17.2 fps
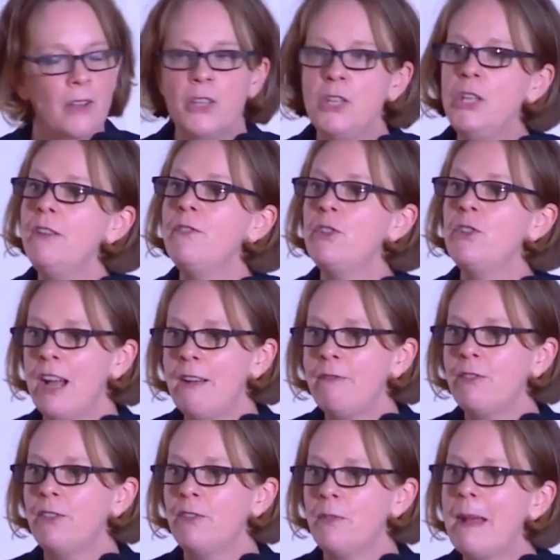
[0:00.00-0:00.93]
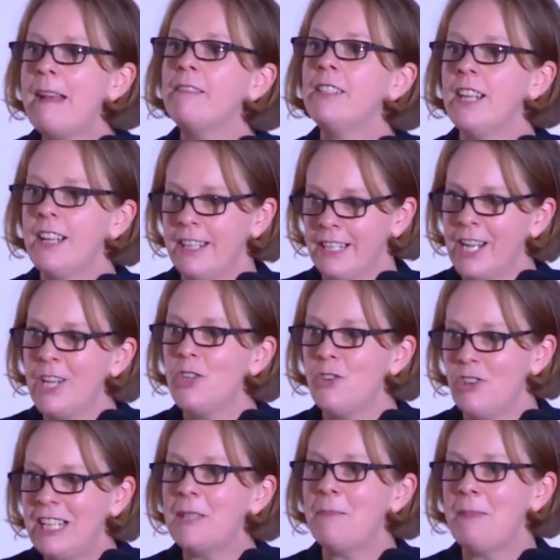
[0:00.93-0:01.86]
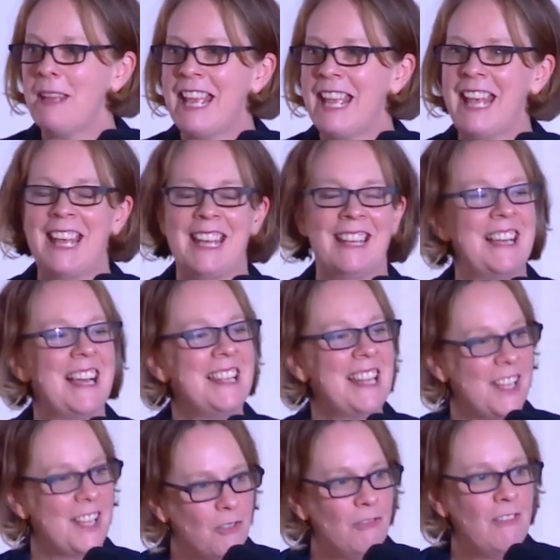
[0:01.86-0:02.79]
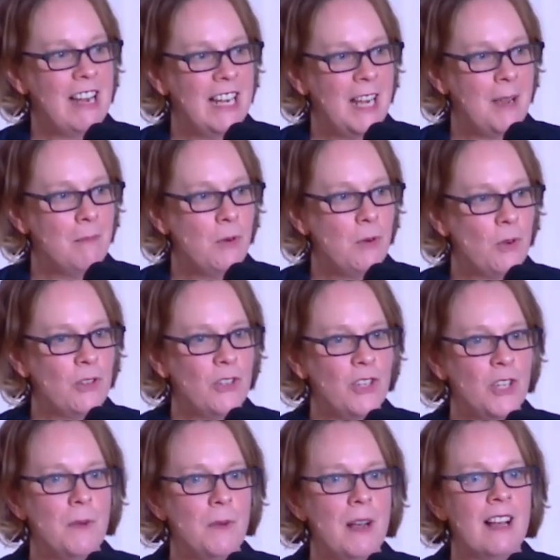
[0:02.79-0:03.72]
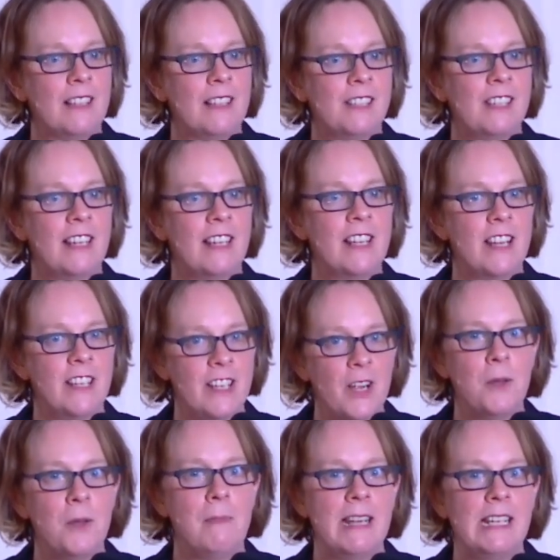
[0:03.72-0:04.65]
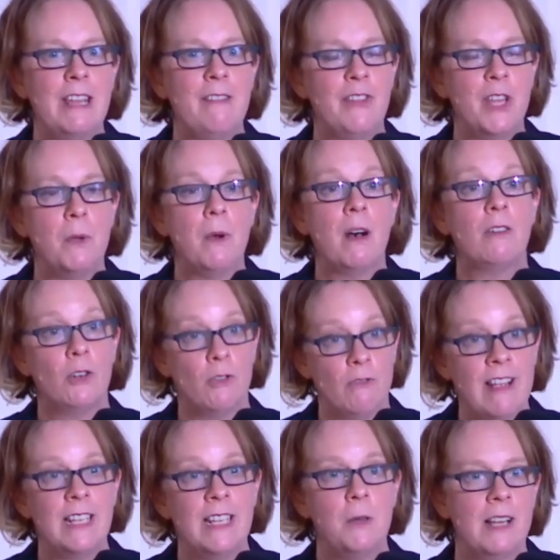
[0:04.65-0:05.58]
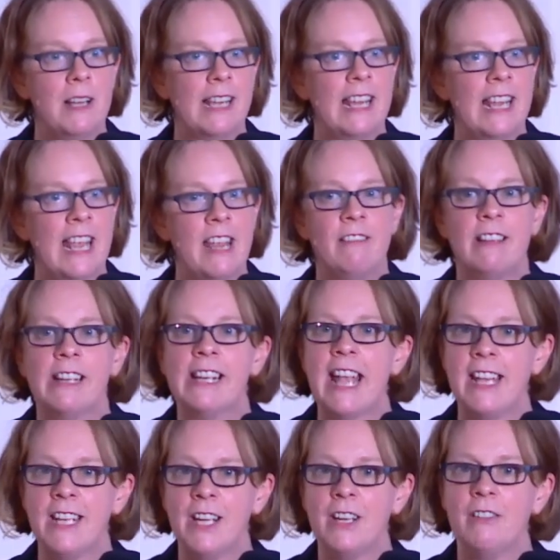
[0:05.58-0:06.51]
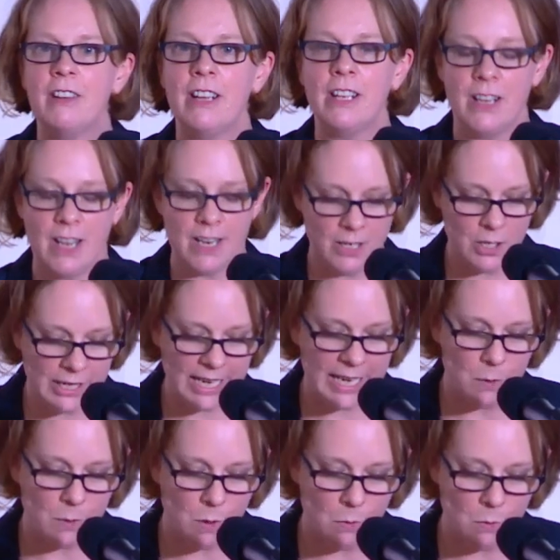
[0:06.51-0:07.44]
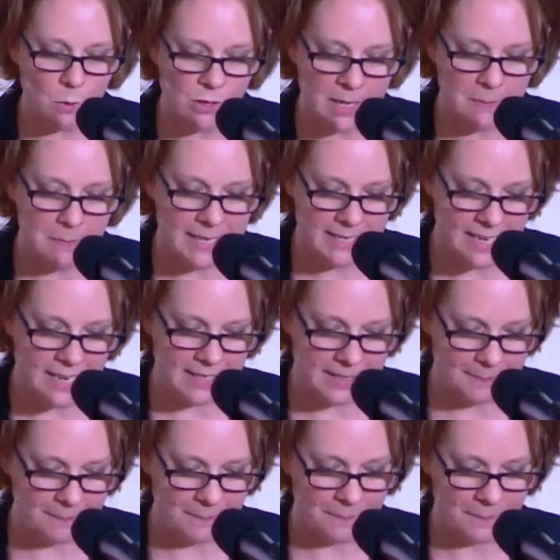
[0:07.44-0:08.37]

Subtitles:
You've travelled from outside the country to be here, and that's really important to us. And I know many of you are already working here in Kenya and looking at what more can be done.